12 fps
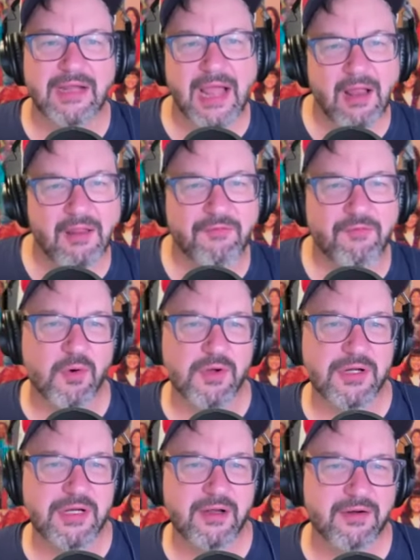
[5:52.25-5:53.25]

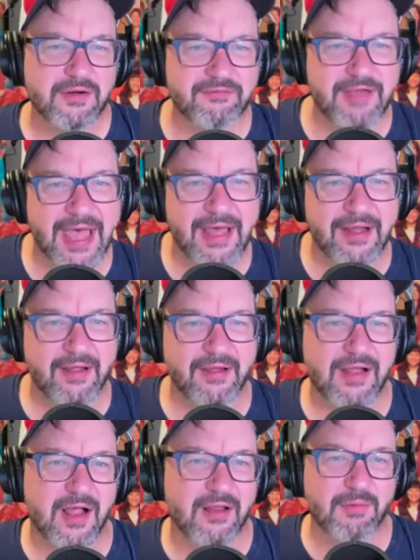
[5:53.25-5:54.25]
California or Nevada, yeah,
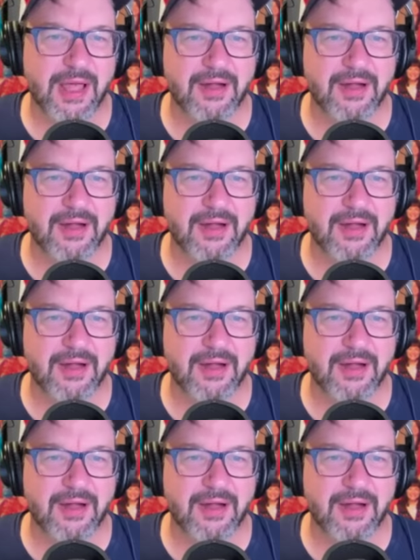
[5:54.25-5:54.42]
Northern Colorado.